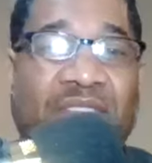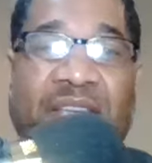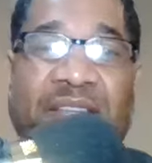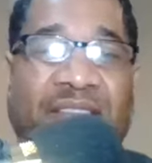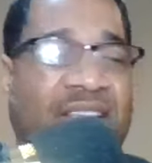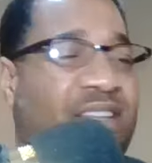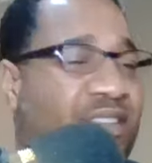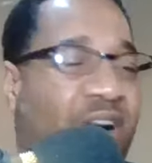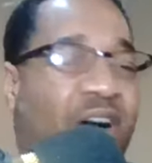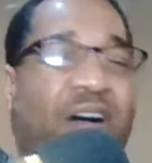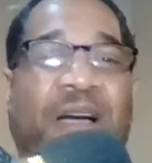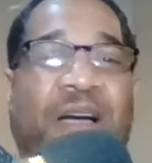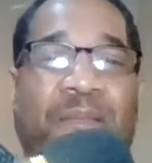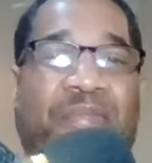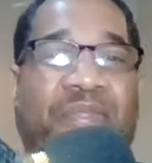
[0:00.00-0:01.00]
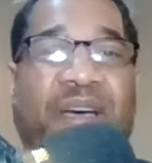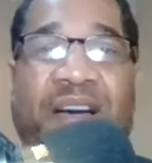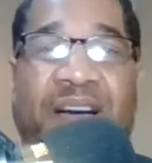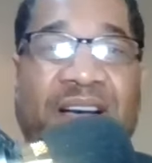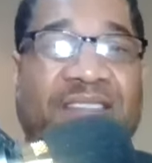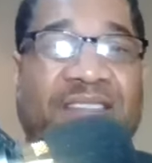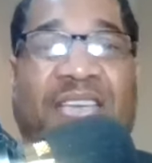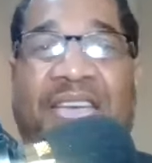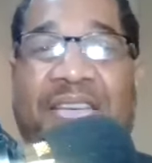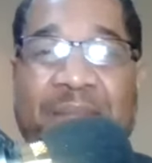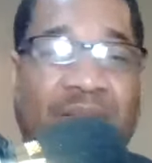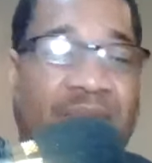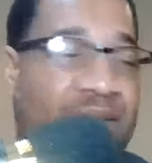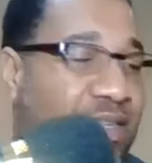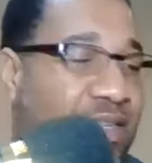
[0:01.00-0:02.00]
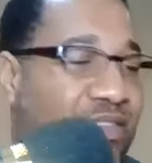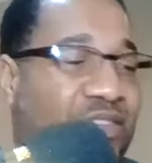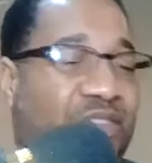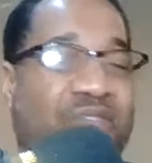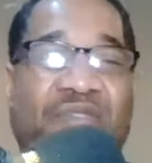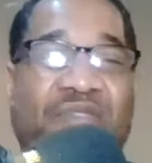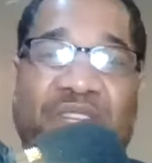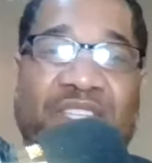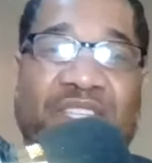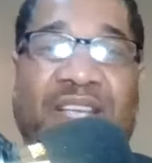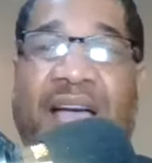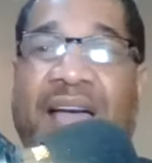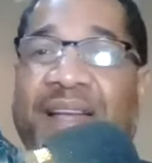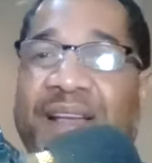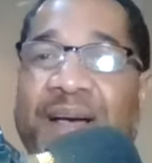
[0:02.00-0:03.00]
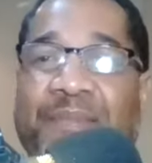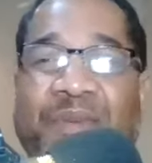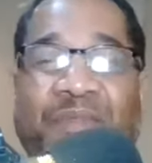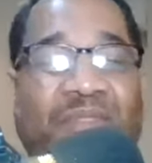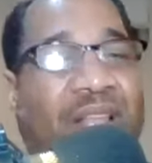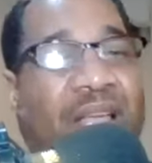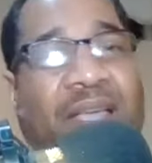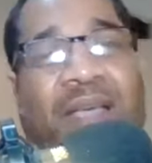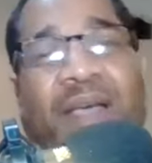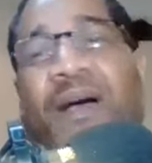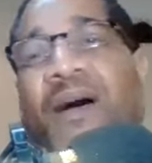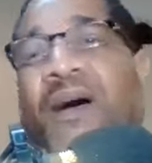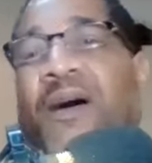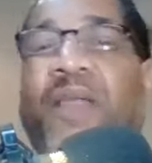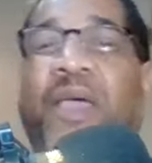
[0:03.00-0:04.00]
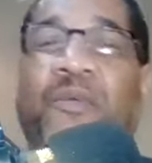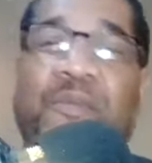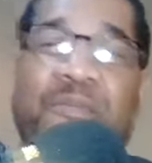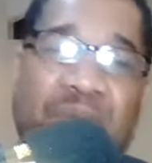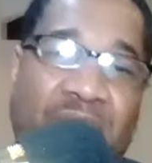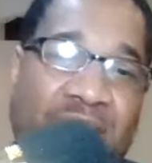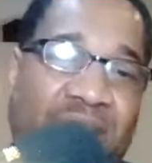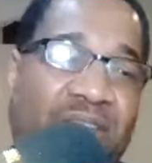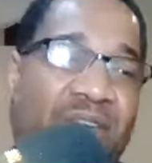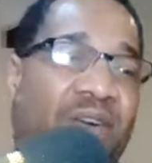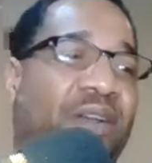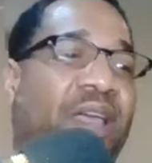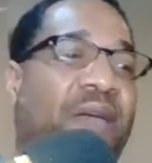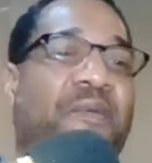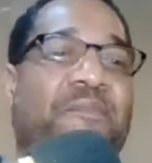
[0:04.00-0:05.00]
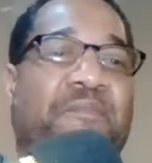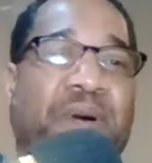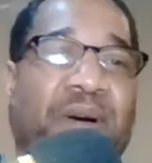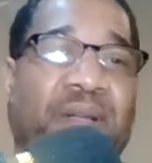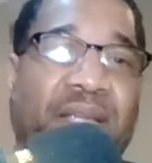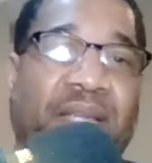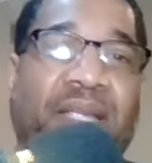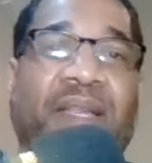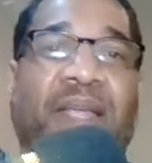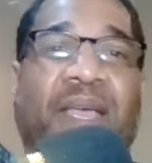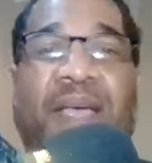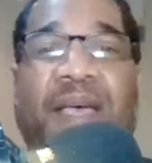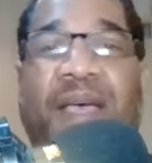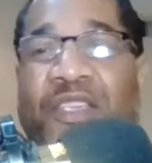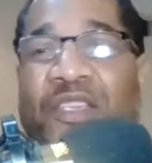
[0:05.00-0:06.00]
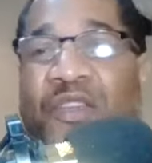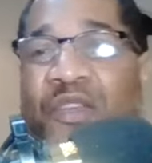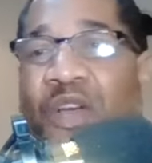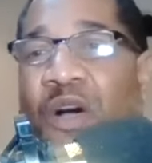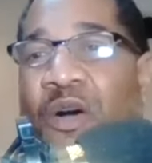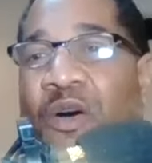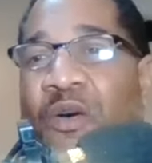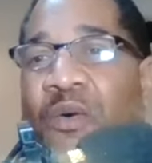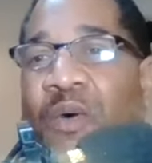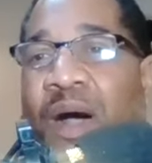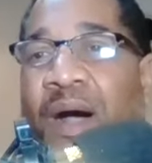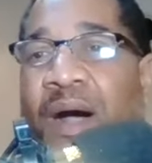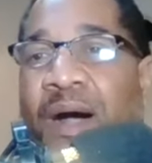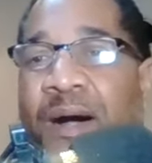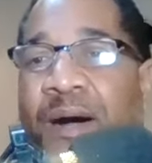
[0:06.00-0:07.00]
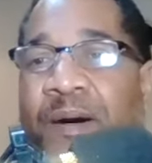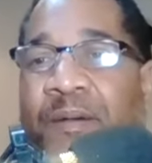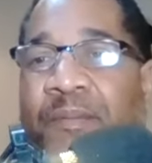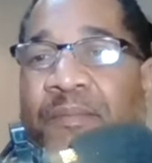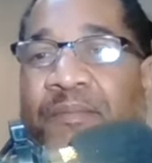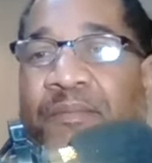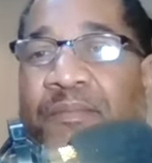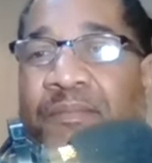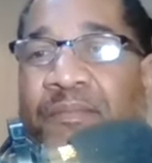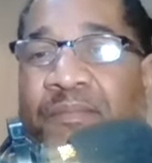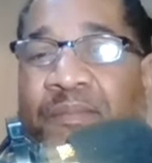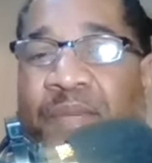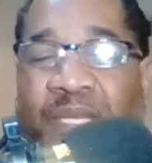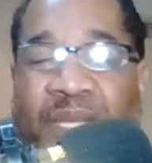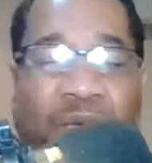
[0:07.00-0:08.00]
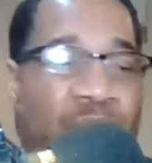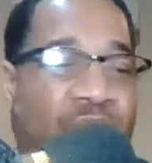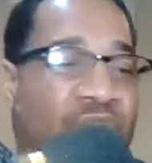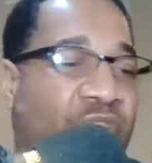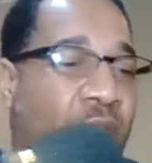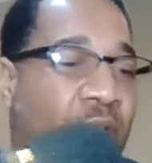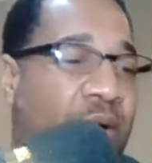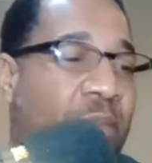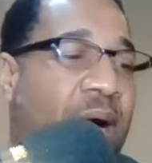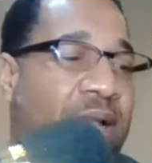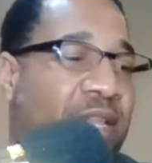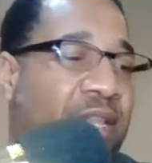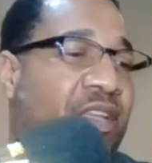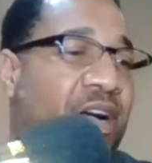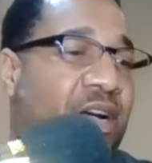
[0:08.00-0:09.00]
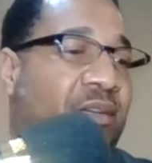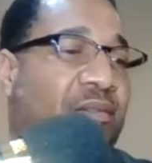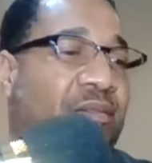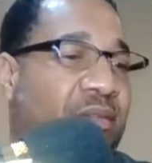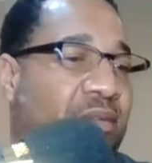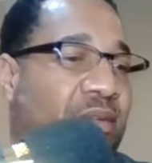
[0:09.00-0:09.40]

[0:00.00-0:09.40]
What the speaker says: said these armed thugs came into this school and shot it up. It was like, oh, they were picked on, they were bullied, you know. But then when you talk about a young